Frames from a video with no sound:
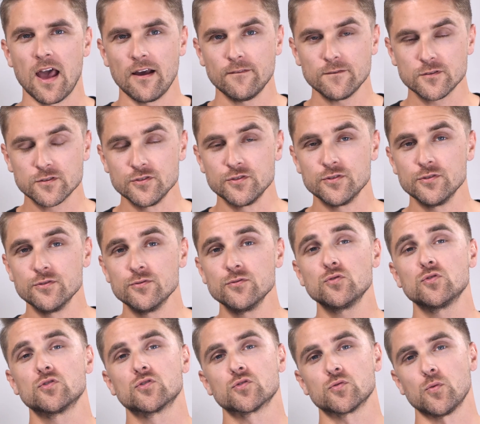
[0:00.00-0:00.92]
have to
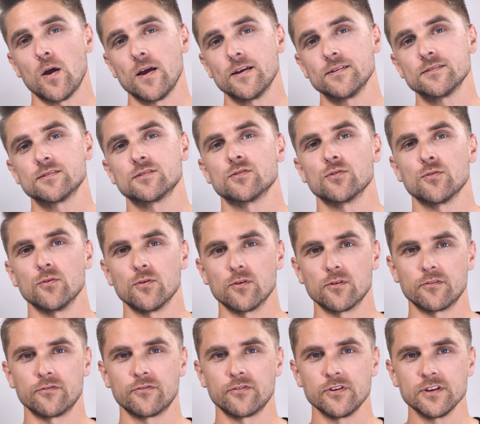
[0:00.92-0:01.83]
use twice
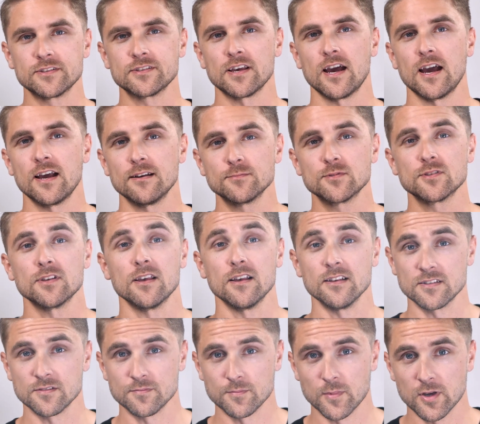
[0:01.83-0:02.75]
or 3 times
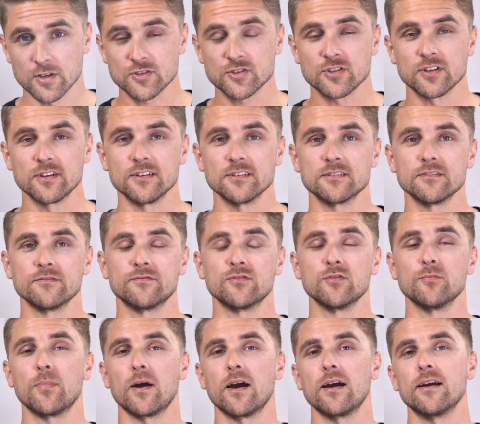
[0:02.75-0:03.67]
as much as if
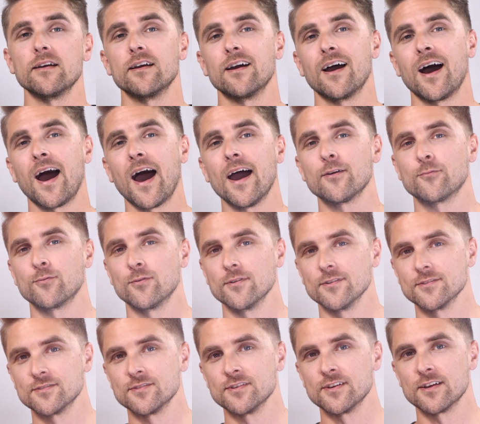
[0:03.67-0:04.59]
you buy a high
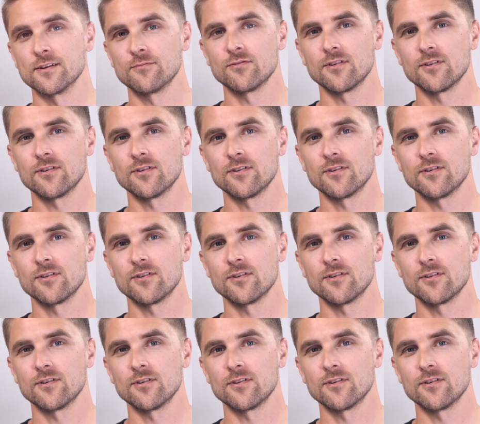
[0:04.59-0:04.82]
quality hair